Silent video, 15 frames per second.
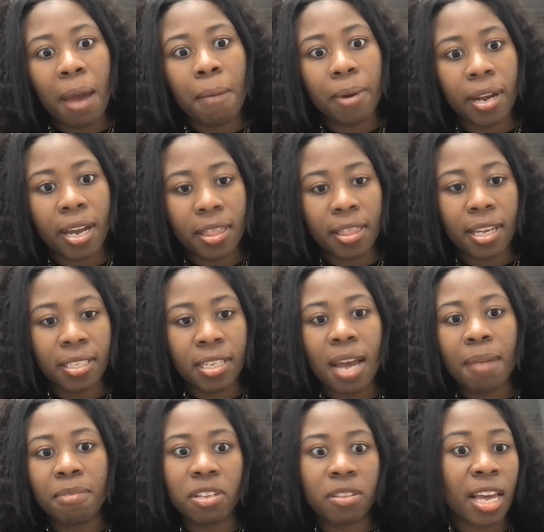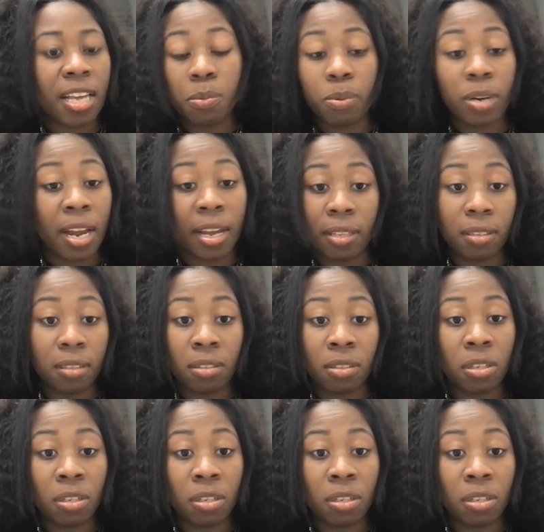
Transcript: fabric at that time. So that's what yeah.